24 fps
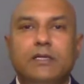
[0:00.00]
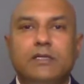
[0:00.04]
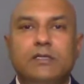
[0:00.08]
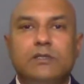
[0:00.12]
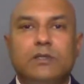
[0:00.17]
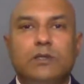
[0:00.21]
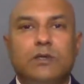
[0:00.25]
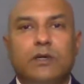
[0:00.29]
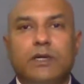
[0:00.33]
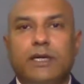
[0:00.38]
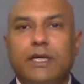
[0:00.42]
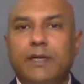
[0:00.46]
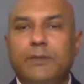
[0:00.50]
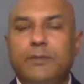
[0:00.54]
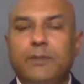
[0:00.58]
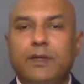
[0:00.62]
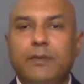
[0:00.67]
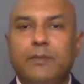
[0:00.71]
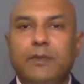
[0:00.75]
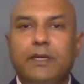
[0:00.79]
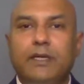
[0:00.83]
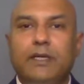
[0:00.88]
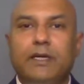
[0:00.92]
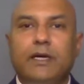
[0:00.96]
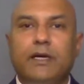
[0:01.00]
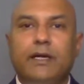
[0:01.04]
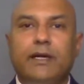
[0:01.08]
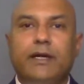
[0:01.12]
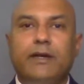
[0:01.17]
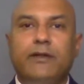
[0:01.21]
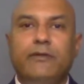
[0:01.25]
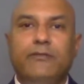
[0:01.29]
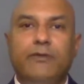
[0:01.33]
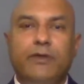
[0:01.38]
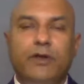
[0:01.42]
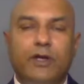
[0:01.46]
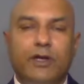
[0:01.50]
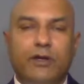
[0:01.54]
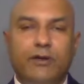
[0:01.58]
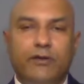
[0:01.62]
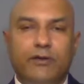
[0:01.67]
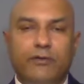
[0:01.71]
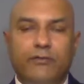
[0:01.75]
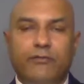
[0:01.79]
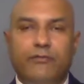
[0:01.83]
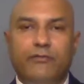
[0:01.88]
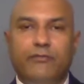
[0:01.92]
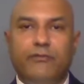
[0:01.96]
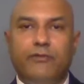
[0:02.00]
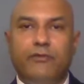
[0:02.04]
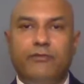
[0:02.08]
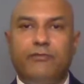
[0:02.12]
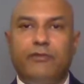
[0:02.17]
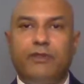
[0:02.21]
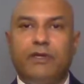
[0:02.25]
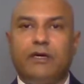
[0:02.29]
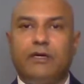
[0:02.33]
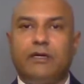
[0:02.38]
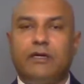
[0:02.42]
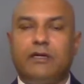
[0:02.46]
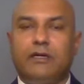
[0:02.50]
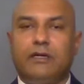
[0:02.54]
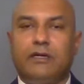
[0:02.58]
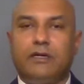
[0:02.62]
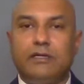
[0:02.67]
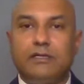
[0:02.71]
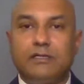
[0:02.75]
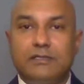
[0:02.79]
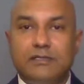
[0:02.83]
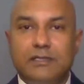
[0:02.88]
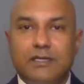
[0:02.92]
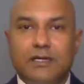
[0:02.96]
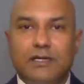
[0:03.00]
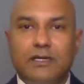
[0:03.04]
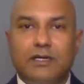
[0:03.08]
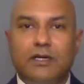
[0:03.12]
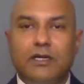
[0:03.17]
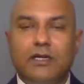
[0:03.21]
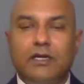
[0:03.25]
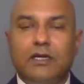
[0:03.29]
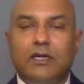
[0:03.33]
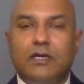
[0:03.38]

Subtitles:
So it may be, and if the risks are